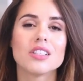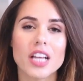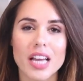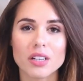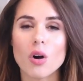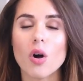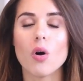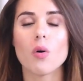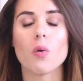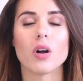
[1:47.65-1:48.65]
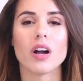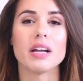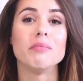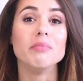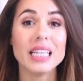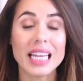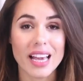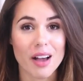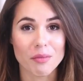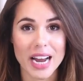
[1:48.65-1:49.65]
channel or a
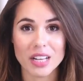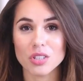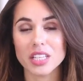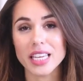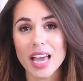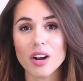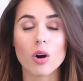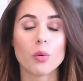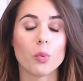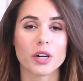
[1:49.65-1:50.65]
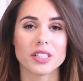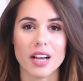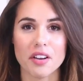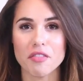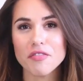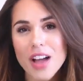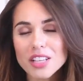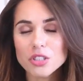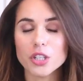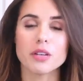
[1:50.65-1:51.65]
medium, right, to get our work done
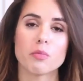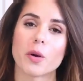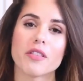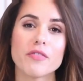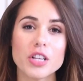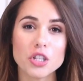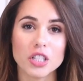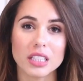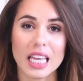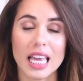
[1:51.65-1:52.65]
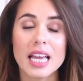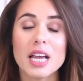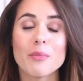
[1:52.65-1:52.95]
faster and more efficiently,